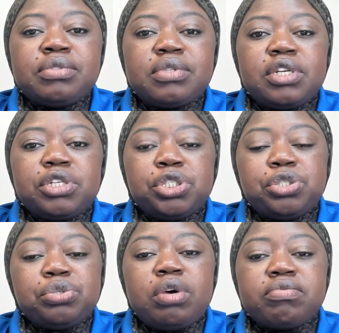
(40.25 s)
in the
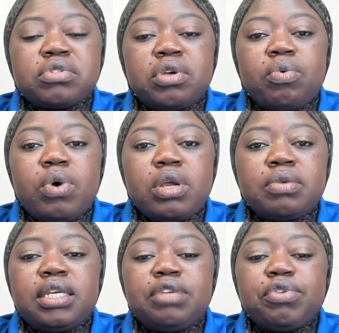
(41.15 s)
shoe of
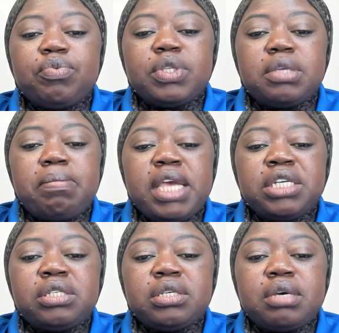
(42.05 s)
someone living with
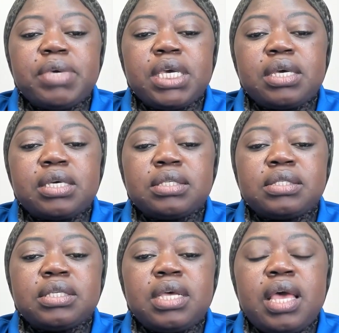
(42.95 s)
dementia because